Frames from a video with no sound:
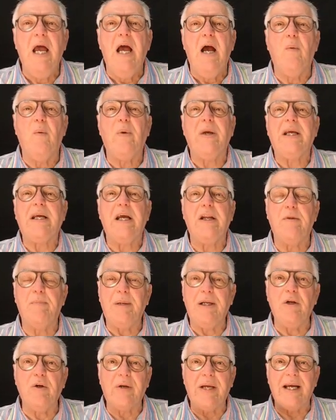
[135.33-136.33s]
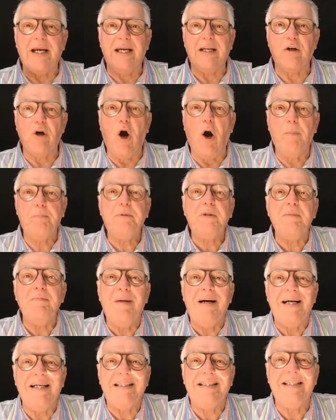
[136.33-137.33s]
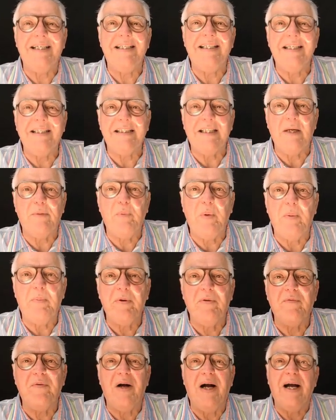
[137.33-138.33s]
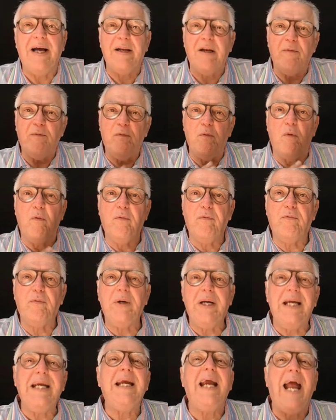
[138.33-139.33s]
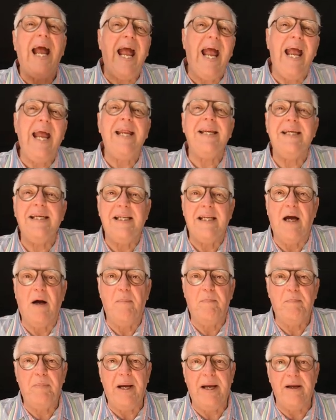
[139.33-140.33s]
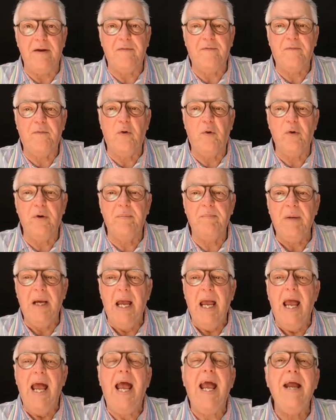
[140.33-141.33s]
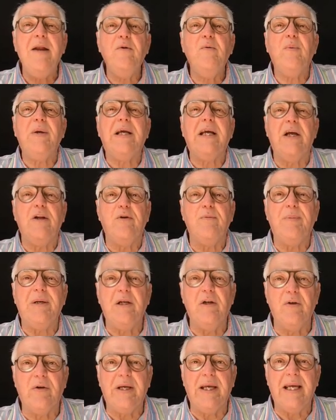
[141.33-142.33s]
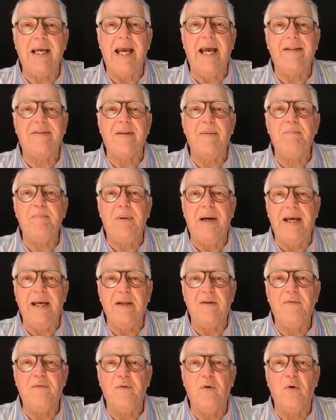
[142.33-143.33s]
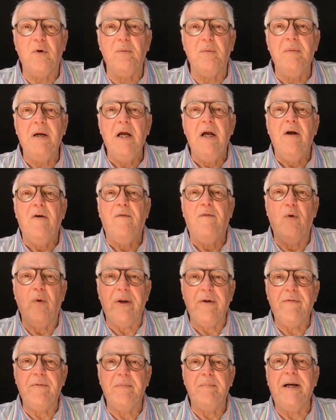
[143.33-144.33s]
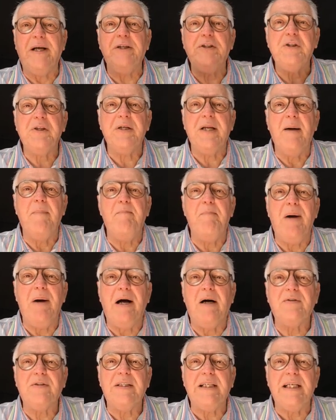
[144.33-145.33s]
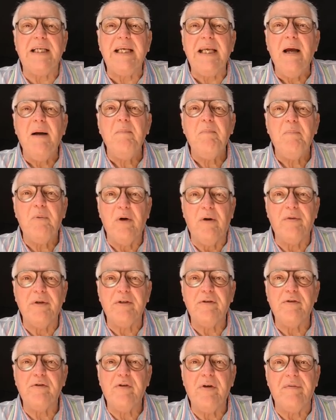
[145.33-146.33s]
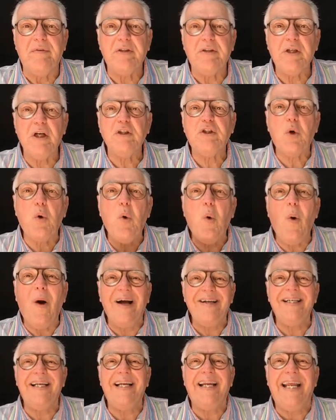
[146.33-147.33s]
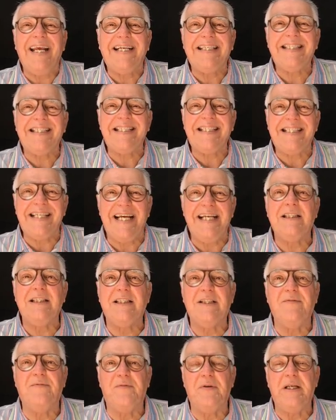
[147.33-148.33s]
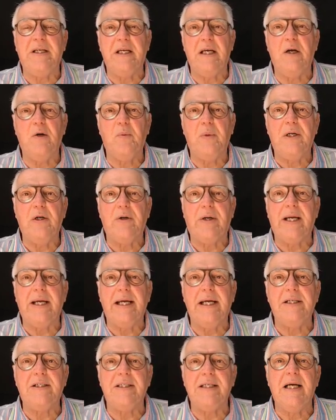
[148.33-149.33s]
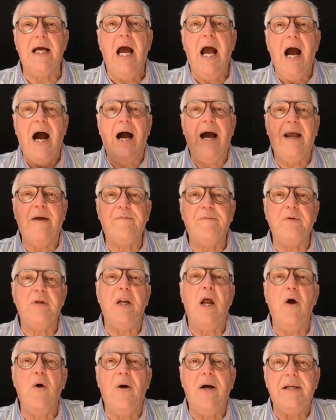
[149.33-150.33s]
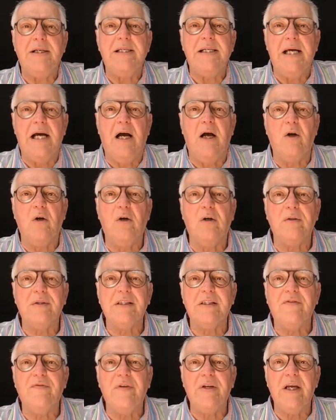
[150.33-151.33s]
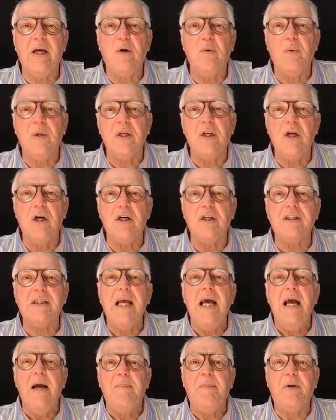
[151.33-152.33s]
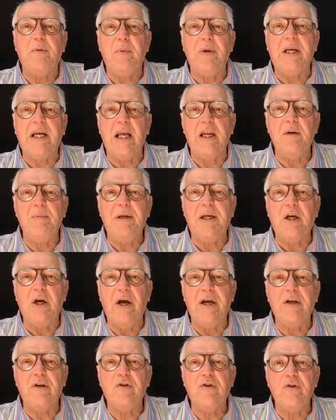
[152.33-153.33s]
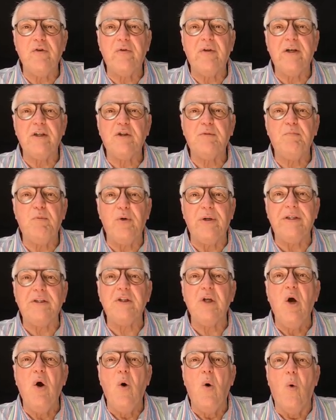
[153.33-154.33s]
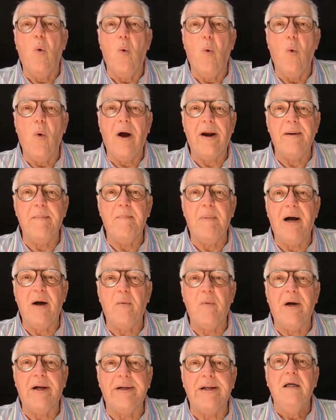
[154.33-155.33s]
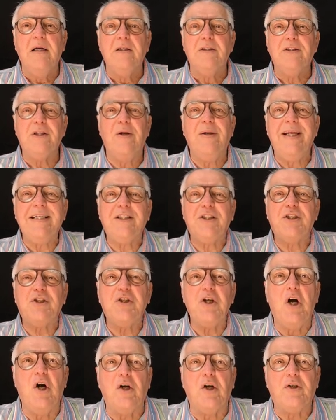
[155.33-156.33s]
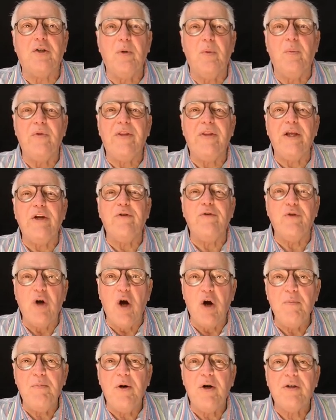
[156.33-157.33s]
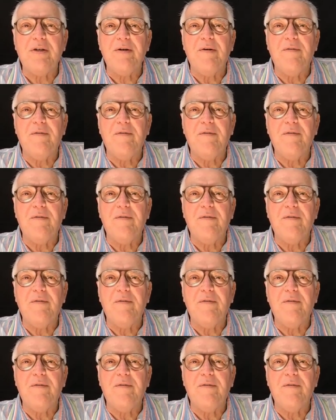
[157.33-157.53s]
We're going to be looking at optimized settings that we provide for free and in our paid forum. And we're going to be looking at the paid forum for information about the Profit Retriever. So it's quite an extensive video we're looking at here. I have no idea how long this video will last, but we're going to be going through those points one by one. So let's start with the robot